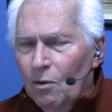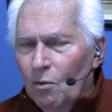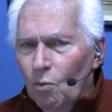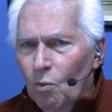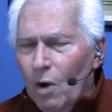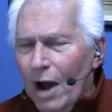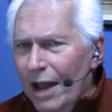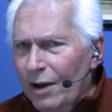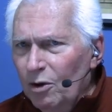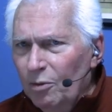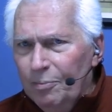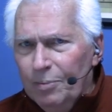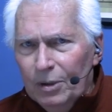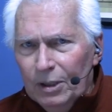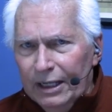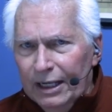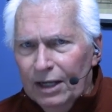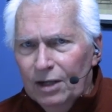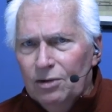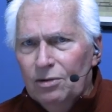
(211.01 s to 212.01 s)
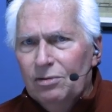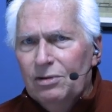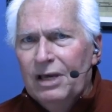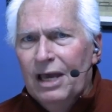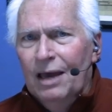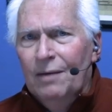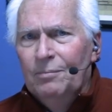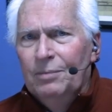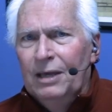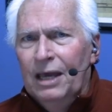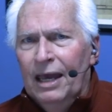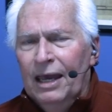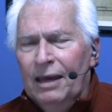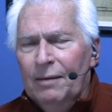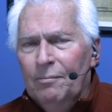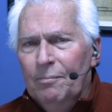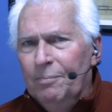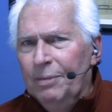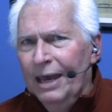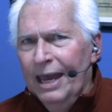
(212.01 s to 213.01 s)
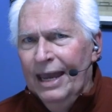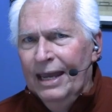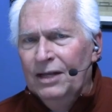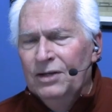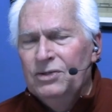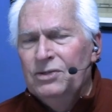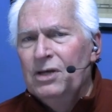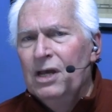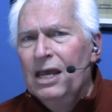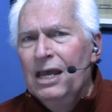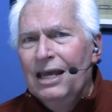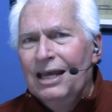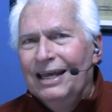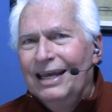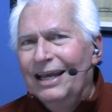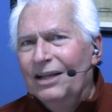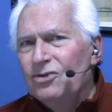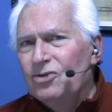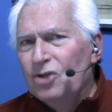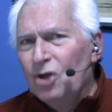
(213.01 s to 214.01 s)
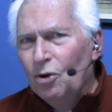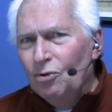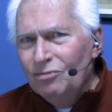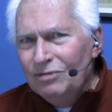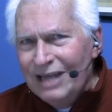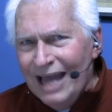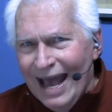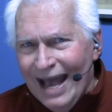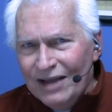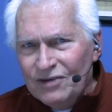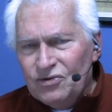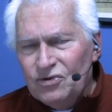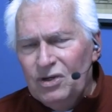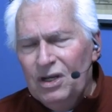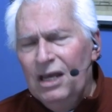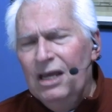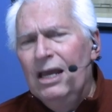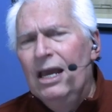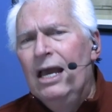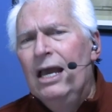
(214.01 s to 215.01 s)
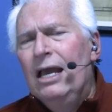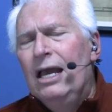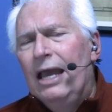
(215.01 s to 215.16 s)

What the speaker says: Why do political campaigns get so nasty